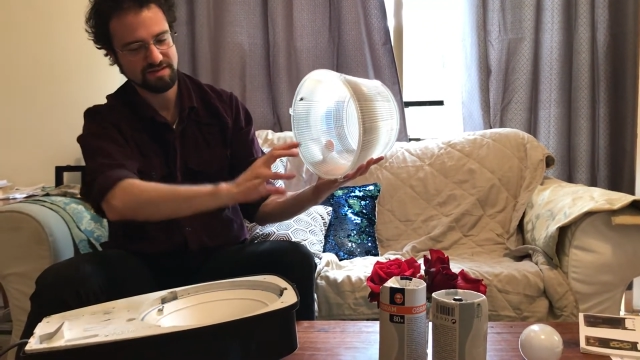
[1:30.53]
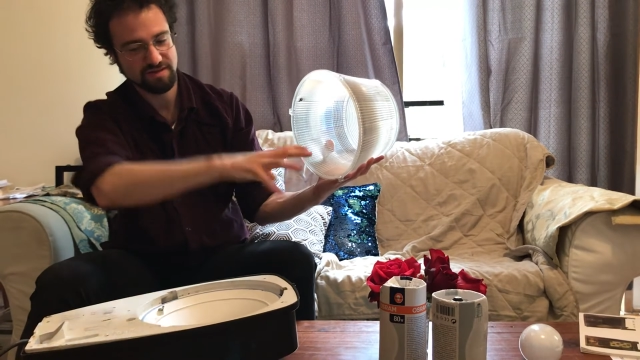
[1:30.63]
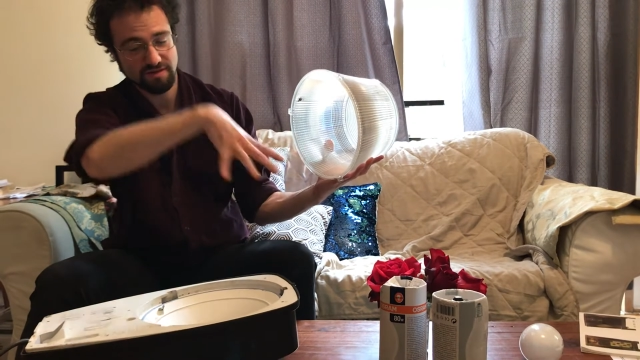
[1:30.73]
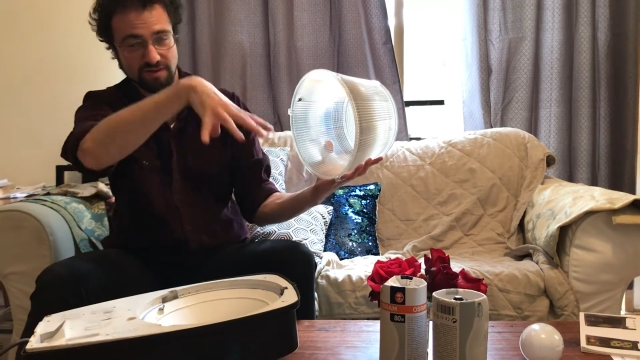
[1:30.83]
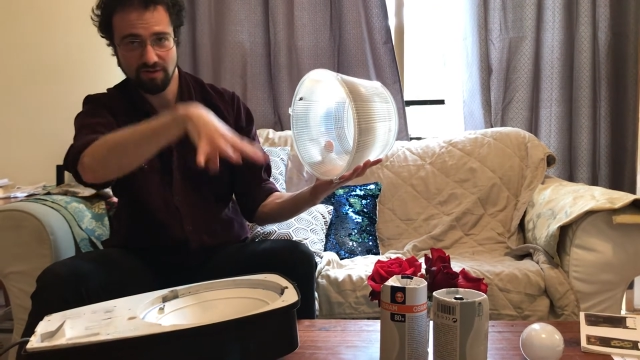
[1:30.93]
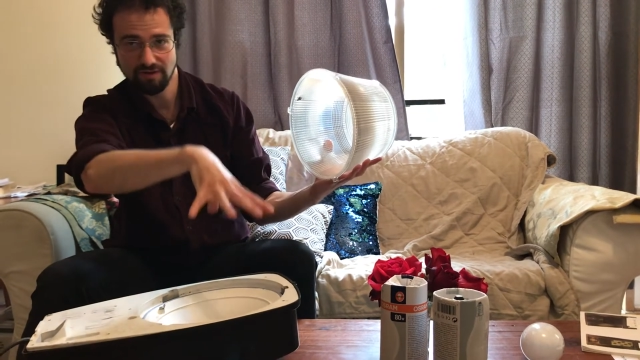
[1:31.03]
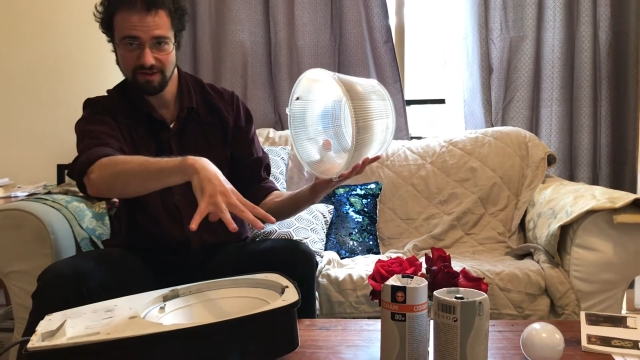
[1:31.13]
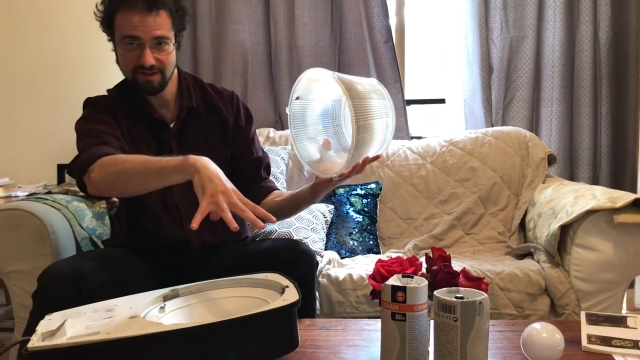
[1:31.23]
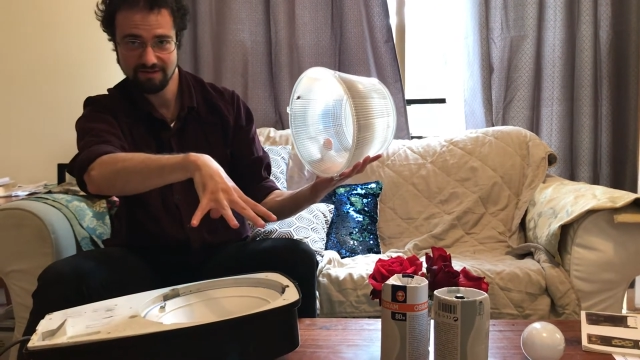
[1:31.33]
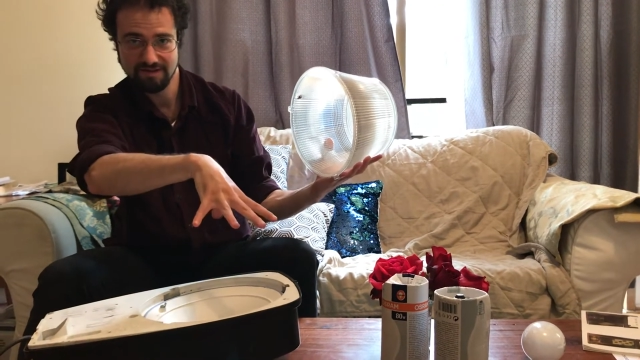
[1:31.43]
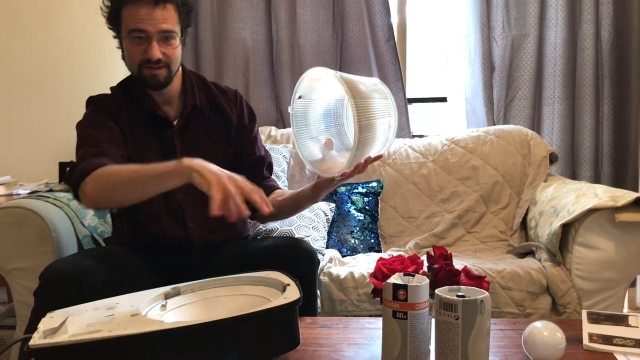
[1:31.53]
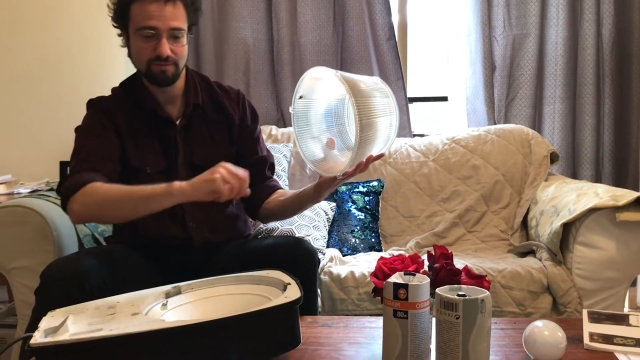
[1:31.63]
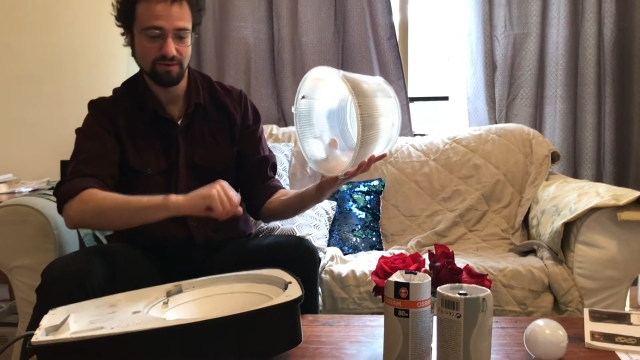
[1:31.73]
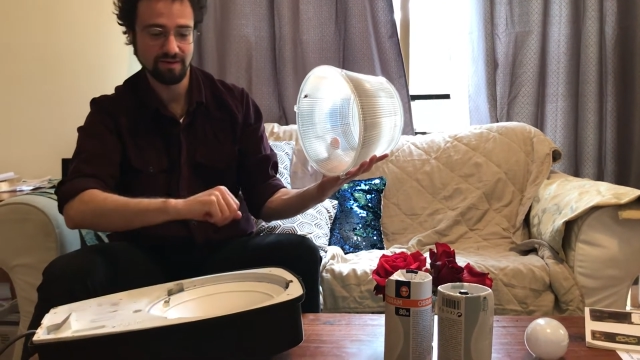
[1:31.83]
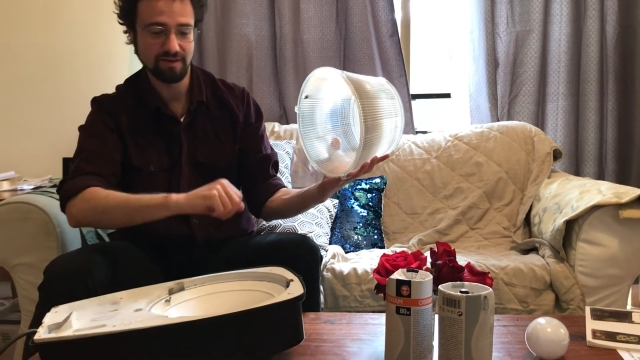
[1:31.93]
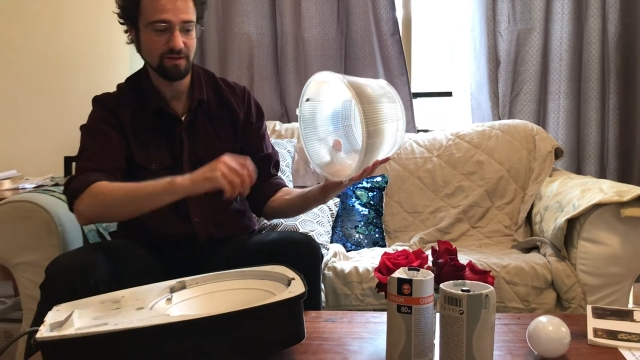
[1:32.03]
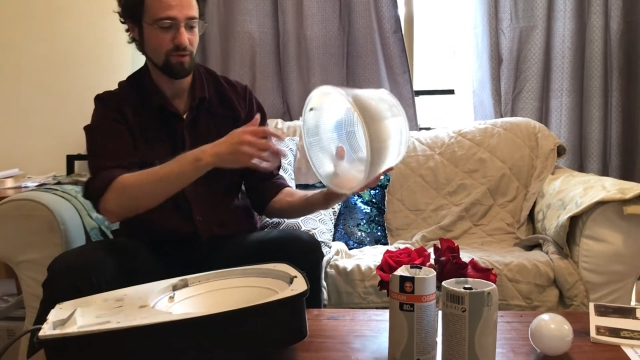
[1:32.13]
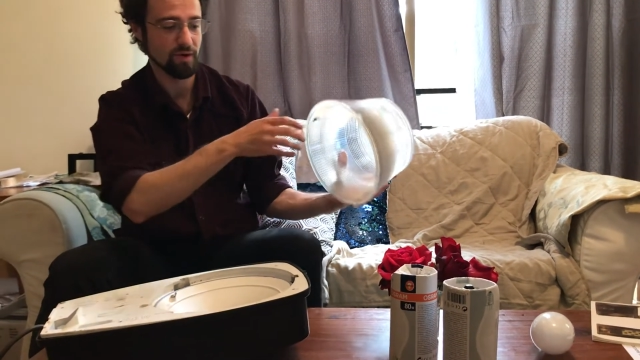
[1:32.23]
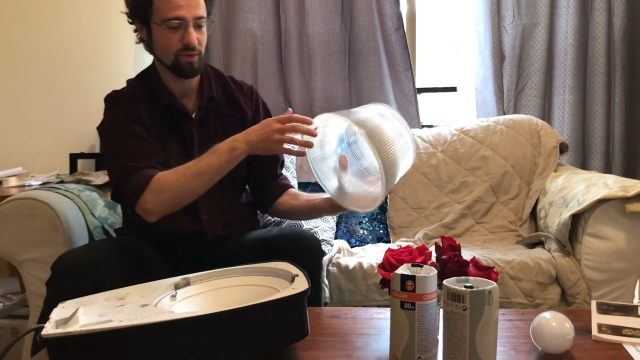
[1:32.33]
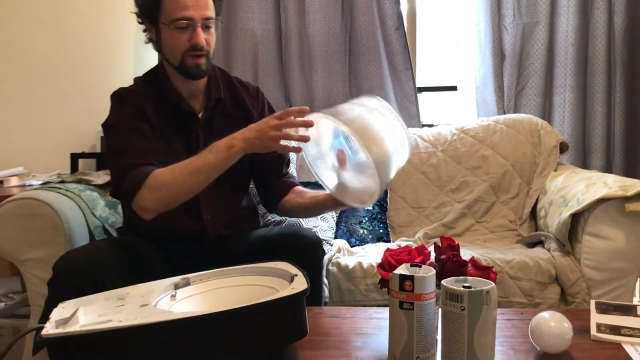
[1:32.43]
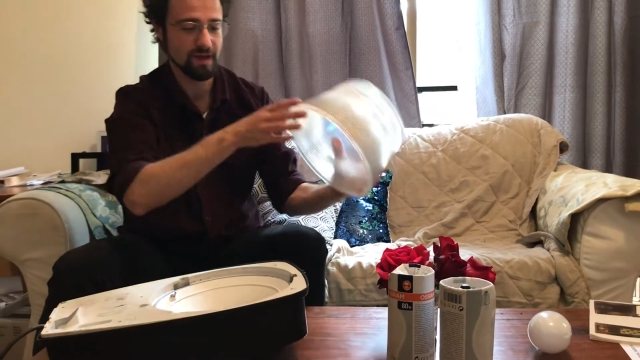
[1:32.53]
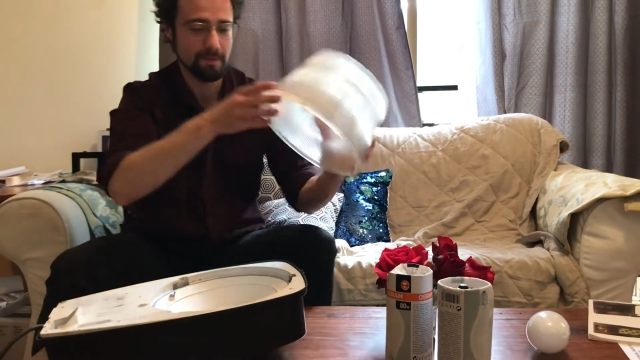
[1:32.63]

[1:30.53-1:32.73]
so you can only put it in one way.